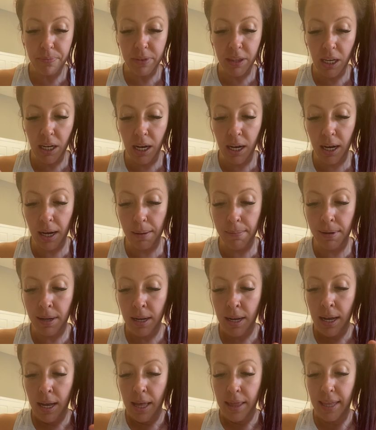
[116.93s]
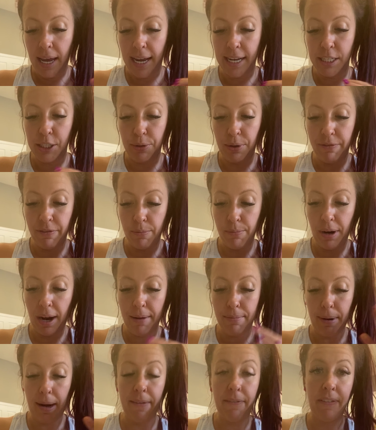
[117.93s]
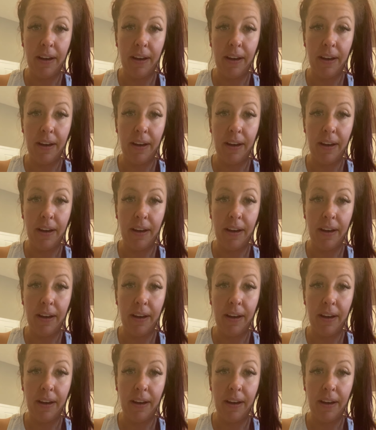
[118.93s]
That is going from 5